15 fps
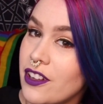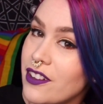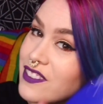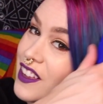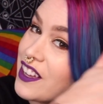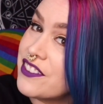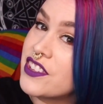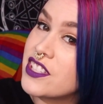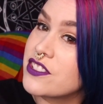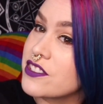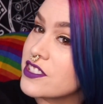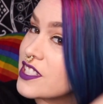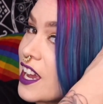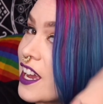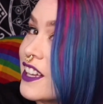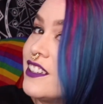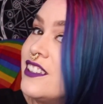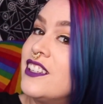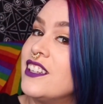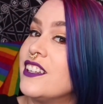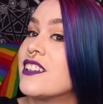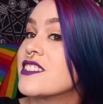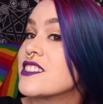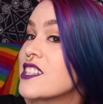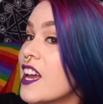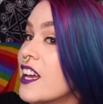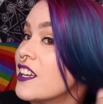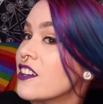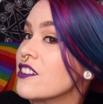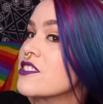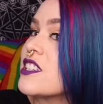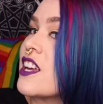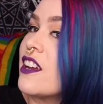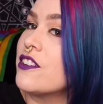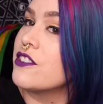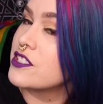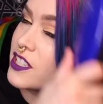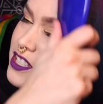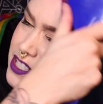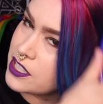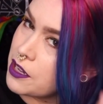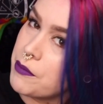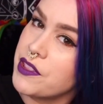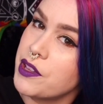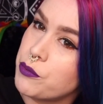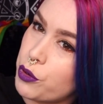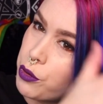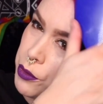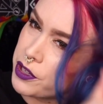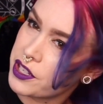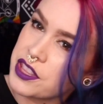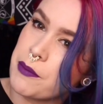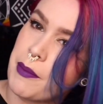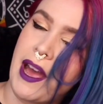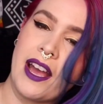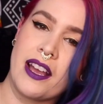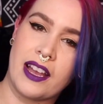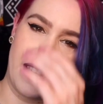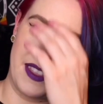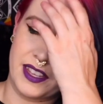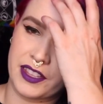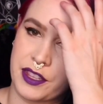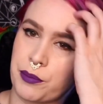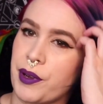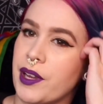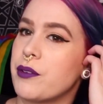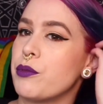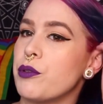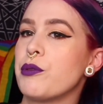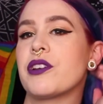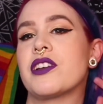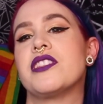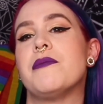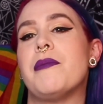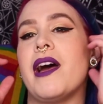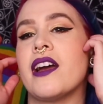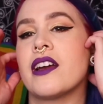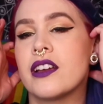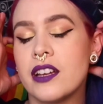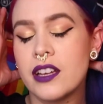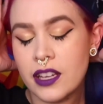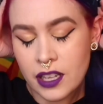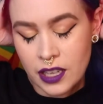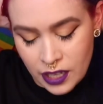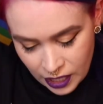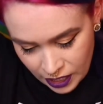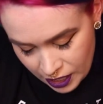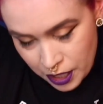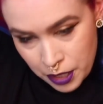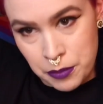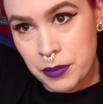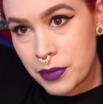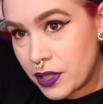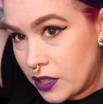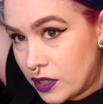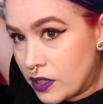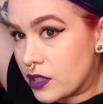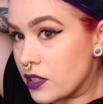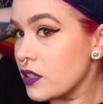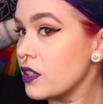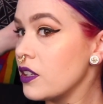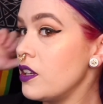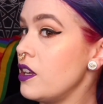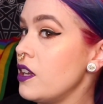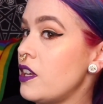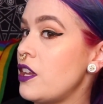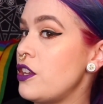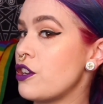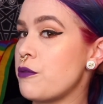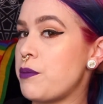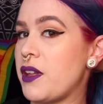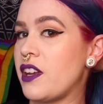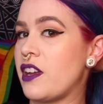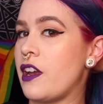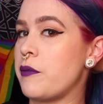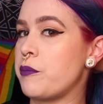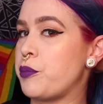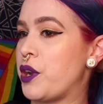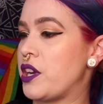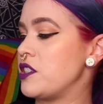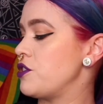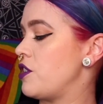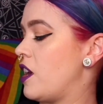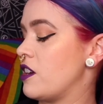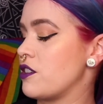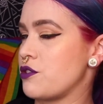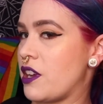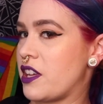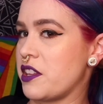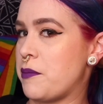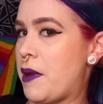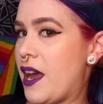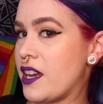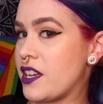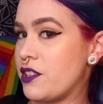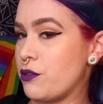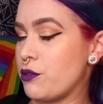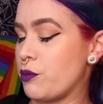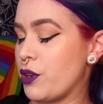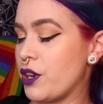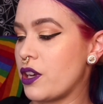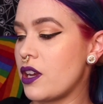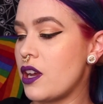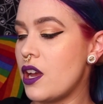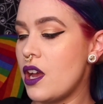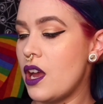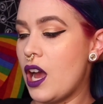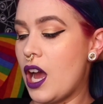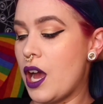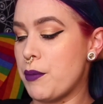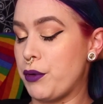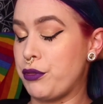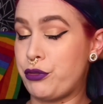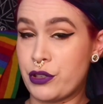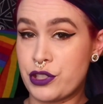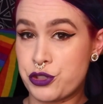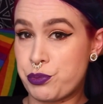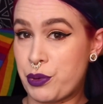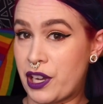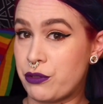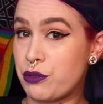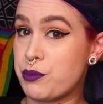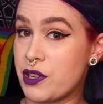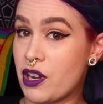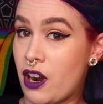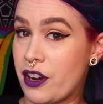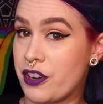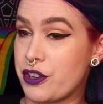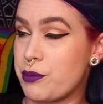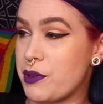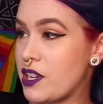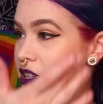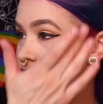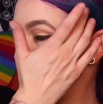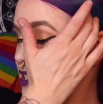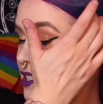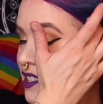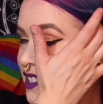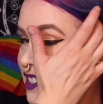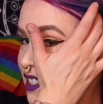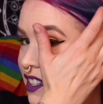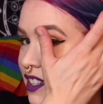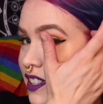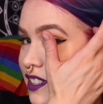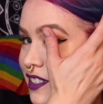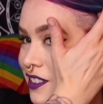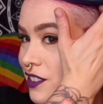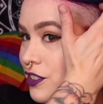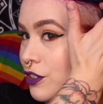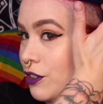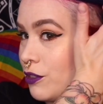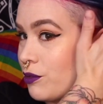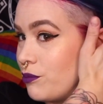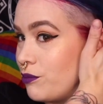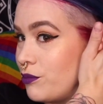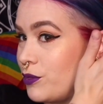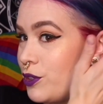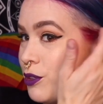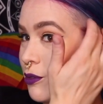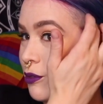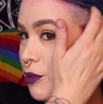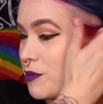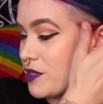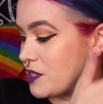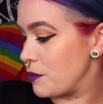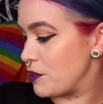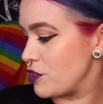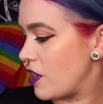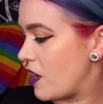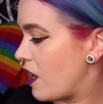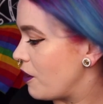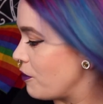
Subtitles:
a lot of these are side hairstyles, and some of them will work in the back. I think the braid will work in the back. Yeah, you could probably braid your hair directly back and it would work. A French braid would be harder because, you know, you are missing a bunch of hair